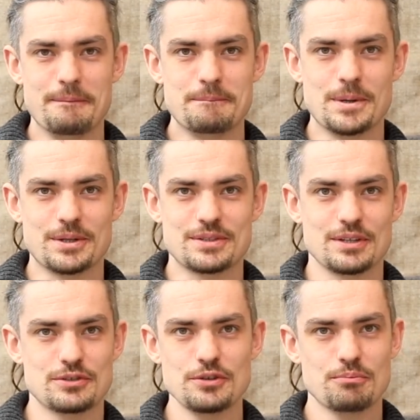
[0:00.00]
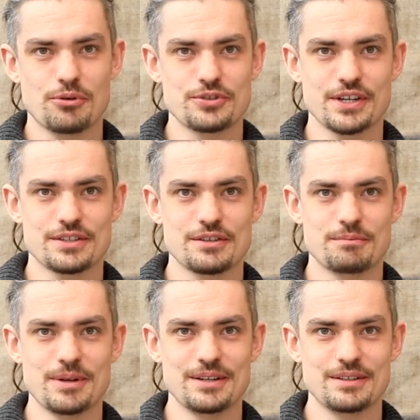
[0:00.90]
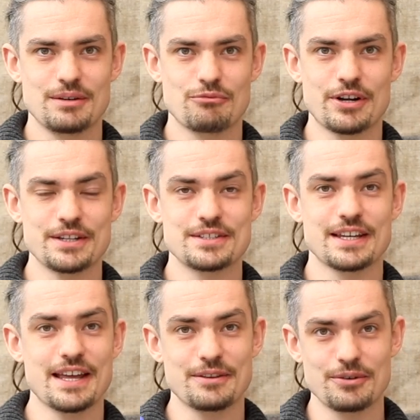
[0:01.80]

But the two projects have been running together,